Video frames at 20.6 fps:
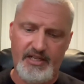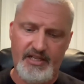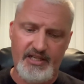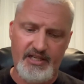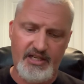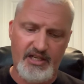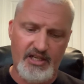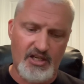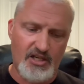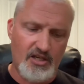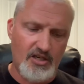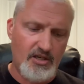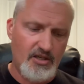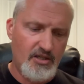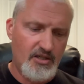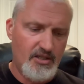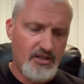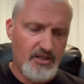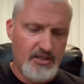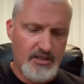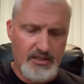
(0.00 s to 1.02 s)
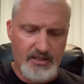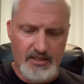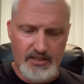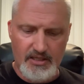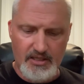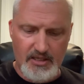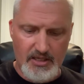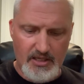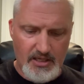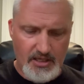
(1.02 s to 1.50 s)
in here.
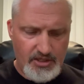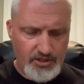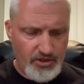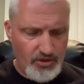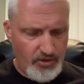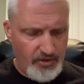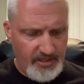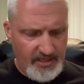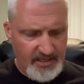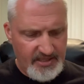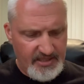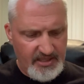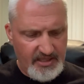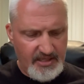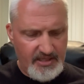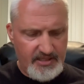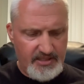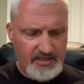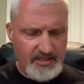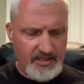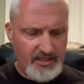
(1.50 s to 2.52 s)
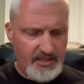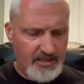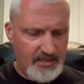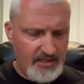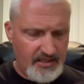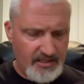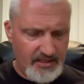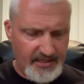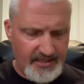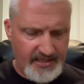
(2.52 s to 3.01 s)
So this is,
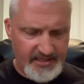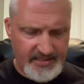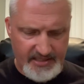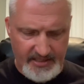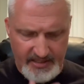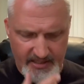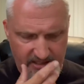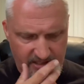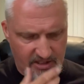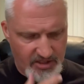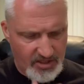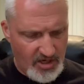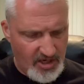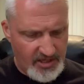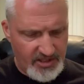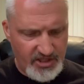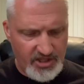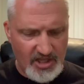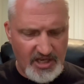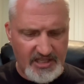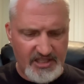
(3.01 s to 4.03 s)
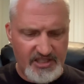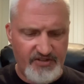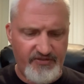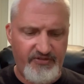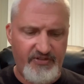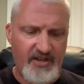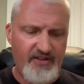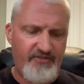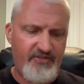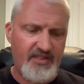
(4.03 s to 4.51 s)
uh, like I said, this is Onslaught's
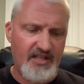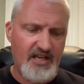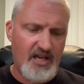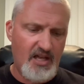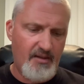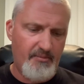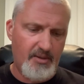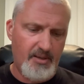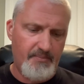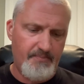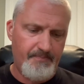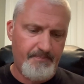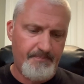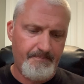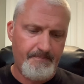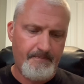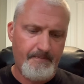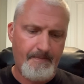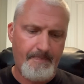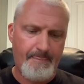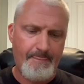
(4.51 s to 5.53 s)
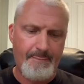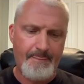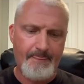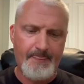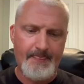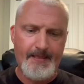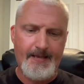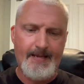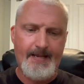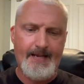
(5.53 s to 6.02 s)
fifth album.
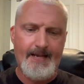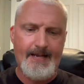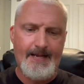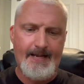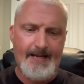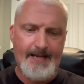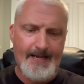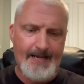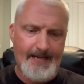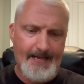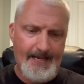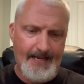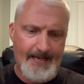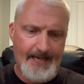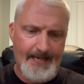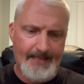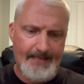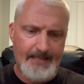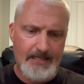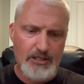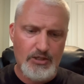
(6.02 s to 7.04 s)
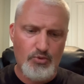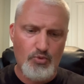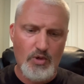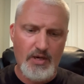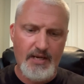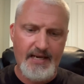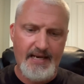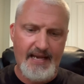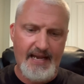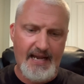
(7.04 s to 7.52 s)
And this
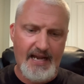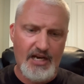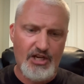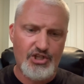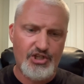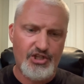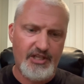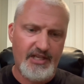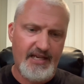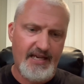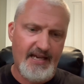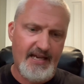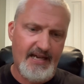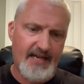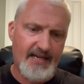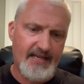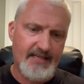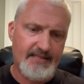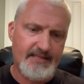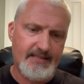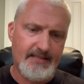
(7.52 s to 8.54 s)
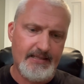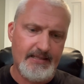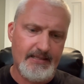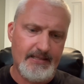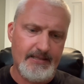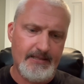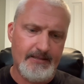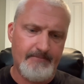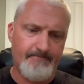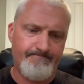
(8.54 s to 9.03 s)
one actually has,
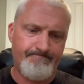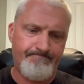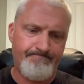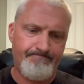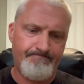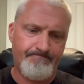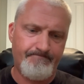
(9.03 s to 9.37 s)
um,